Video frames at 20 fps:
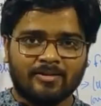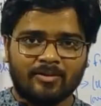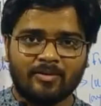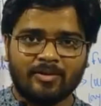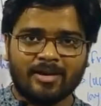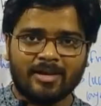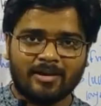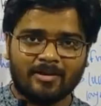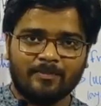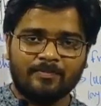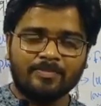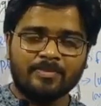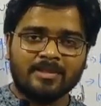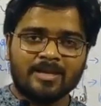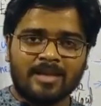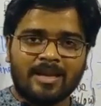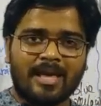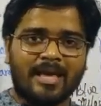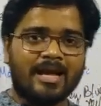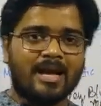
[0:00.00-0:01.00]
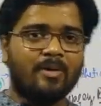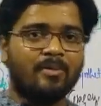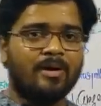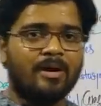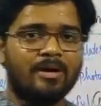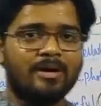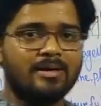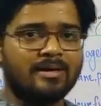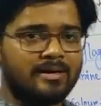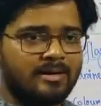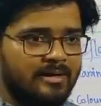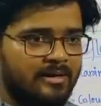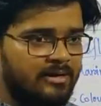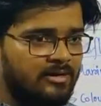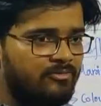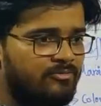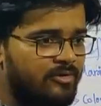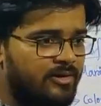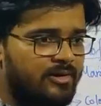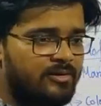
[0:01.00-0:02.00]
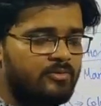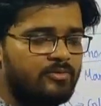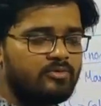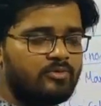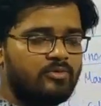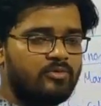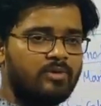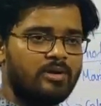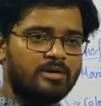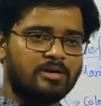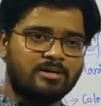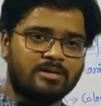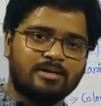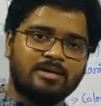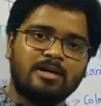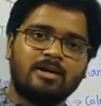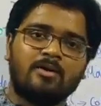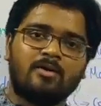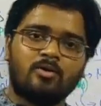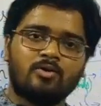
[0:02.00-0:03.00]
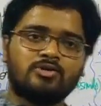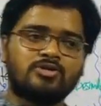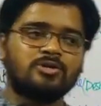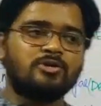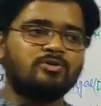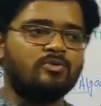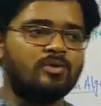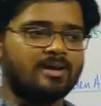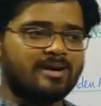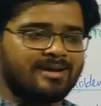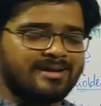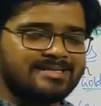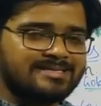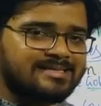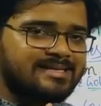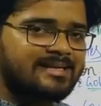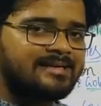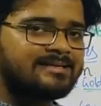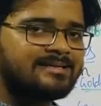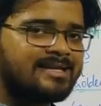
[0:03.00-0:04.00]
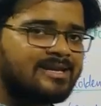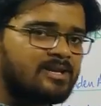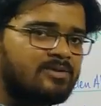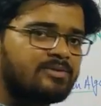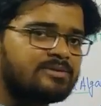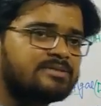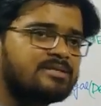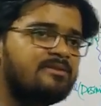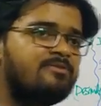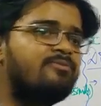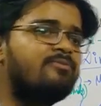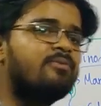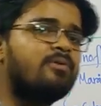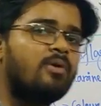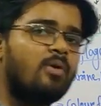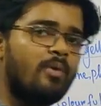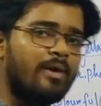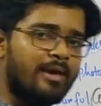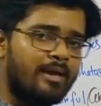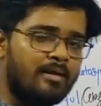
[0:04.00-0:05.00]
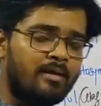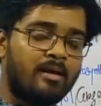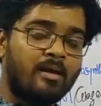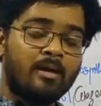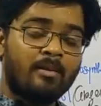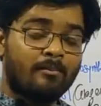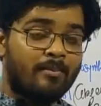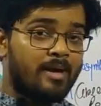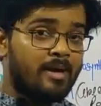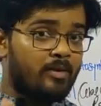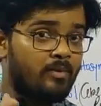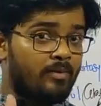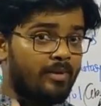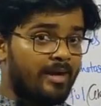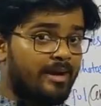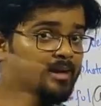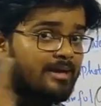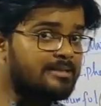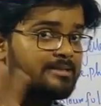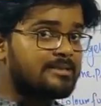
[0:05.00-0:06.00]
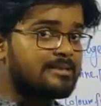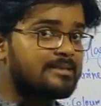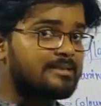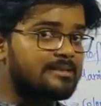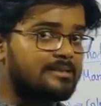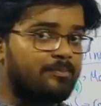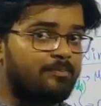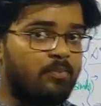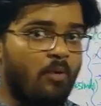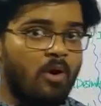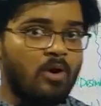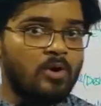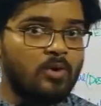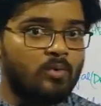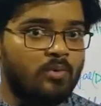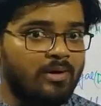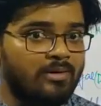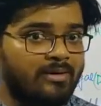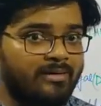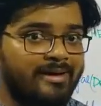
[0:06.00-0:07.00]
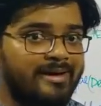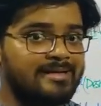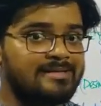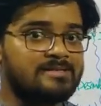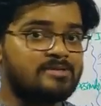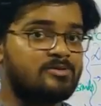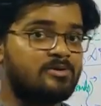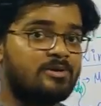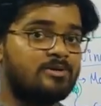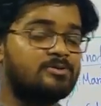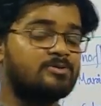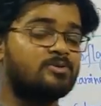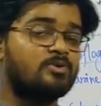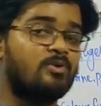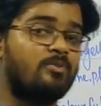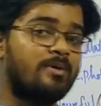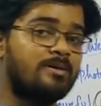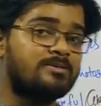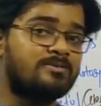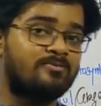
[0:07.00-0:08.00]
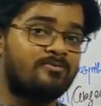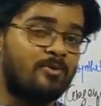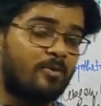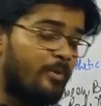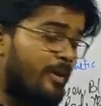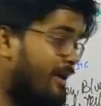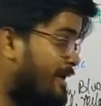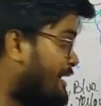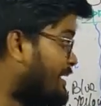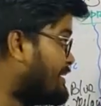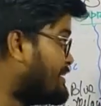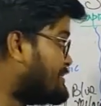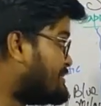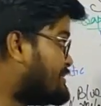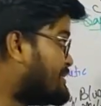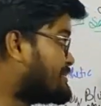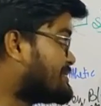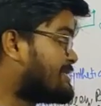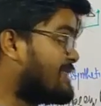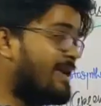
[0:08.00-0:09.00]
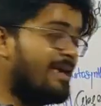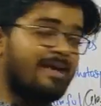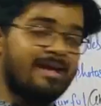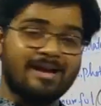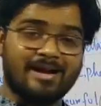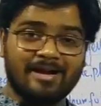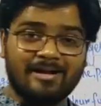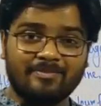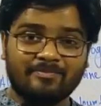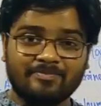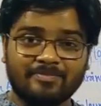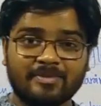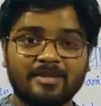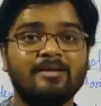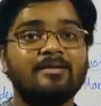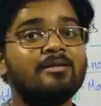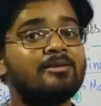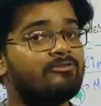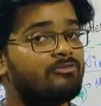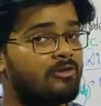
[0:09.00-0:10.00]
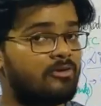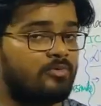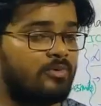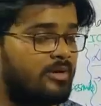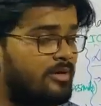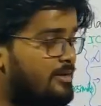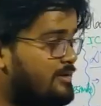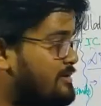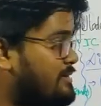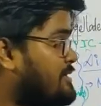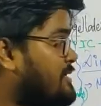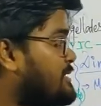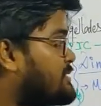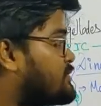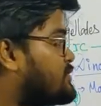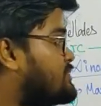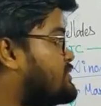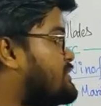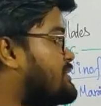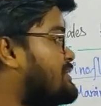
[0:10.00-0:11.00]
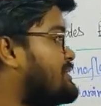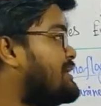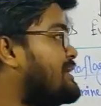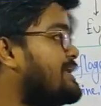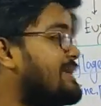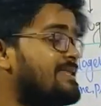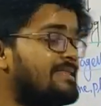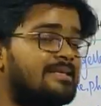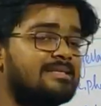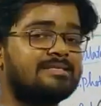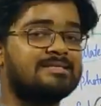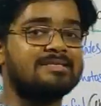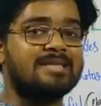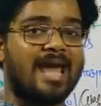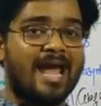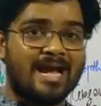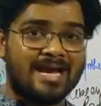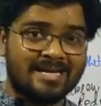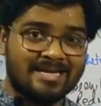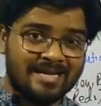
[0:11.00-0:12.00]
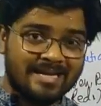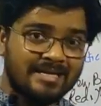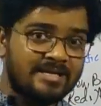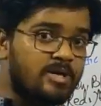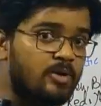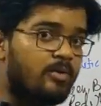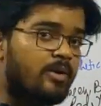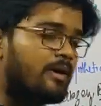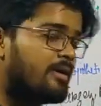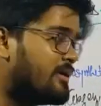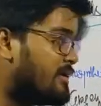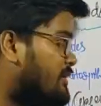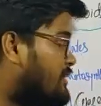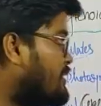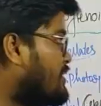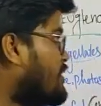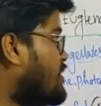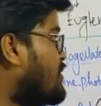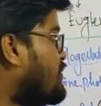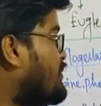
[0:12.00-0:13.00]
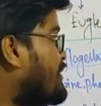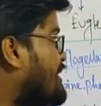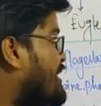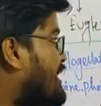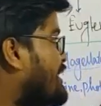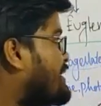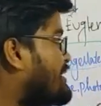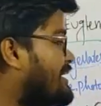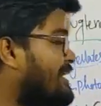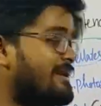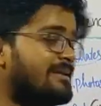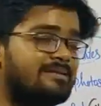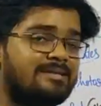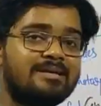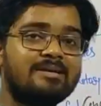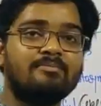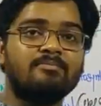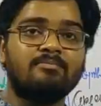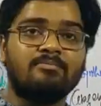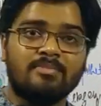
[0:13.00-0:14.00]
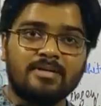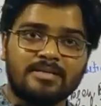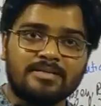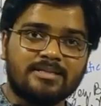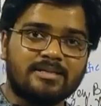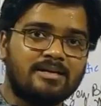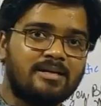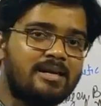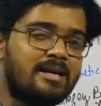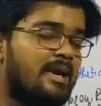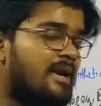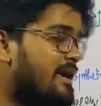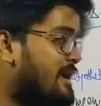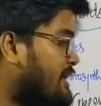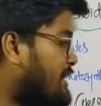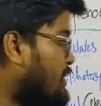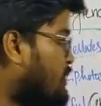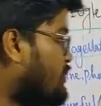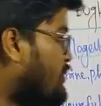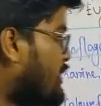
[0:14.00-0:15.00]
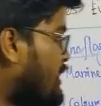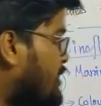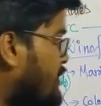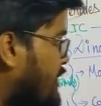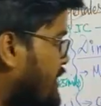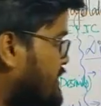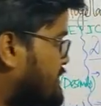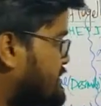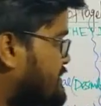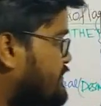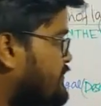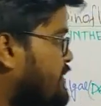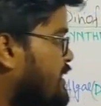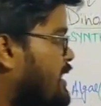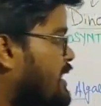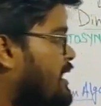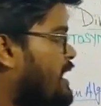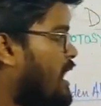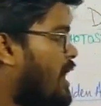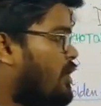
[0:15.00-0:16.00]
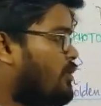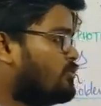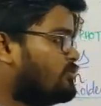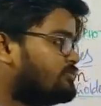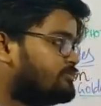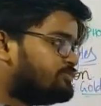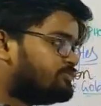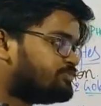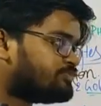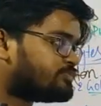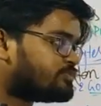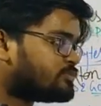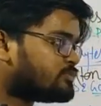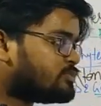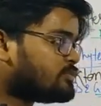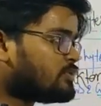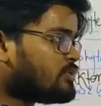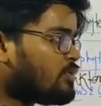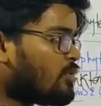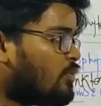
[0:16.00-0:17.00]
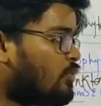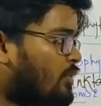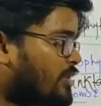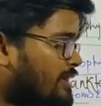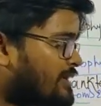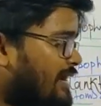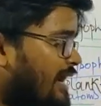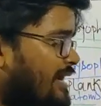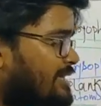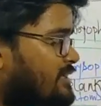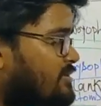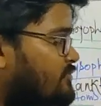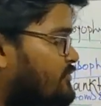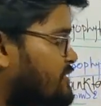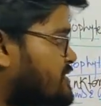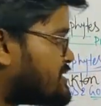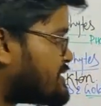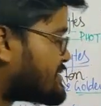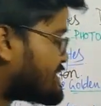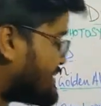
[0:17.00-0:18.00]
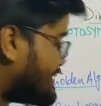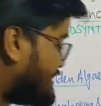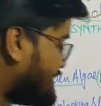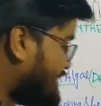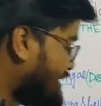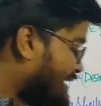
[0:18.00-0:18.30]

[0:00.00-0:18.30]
Okay, like our river water, ocean water is continuously flowing, but whereas the pond water it's not so much flowing, just like a river water. So generally in the stagnant water we can get the majorly euglenoids. Now what are the other features?